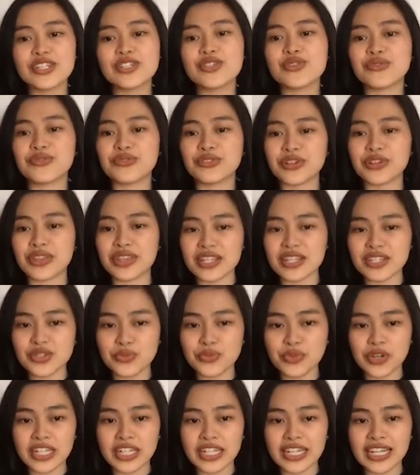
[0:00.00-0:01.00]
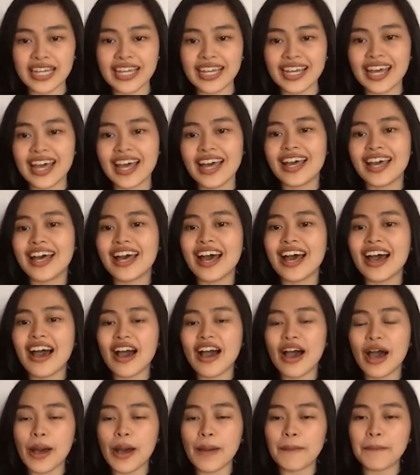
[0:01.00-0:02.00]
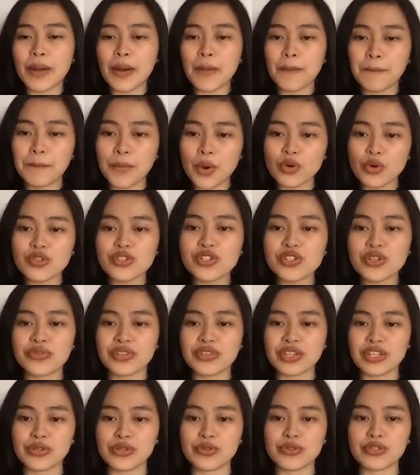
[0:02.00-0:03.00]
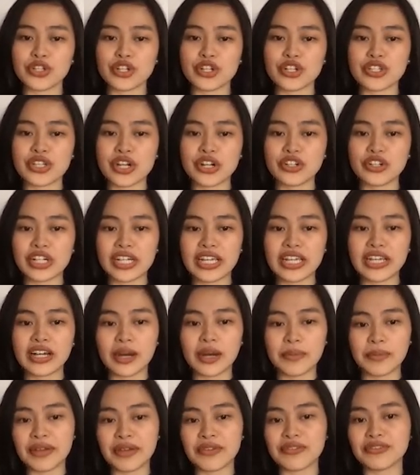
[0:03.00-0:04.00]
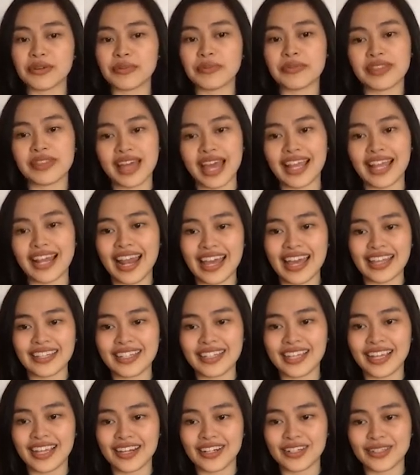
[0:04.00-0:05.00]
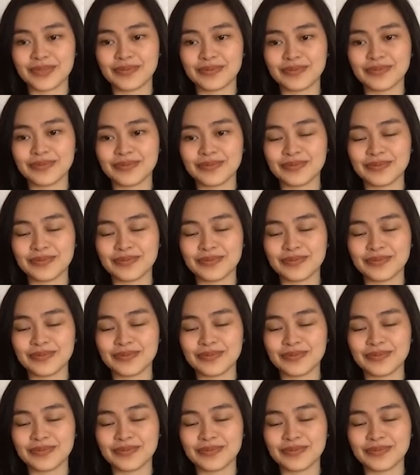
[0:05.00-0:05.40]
So for this one, most of the users are really coming from Thailand here.